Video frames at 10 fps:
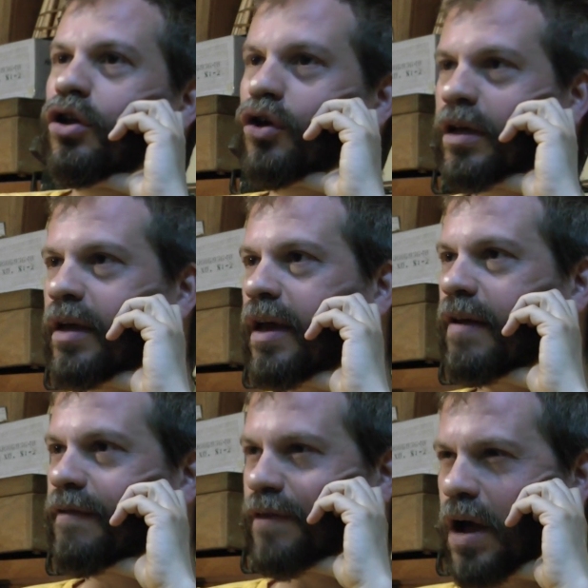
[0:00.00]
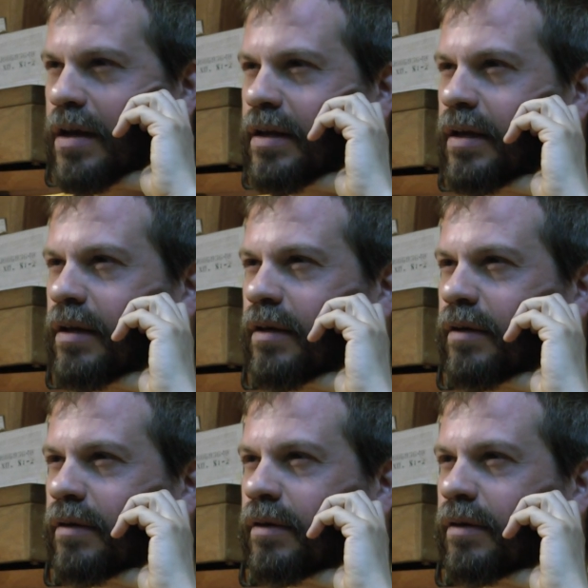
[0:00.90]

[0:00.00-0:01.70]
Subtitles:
looking and finding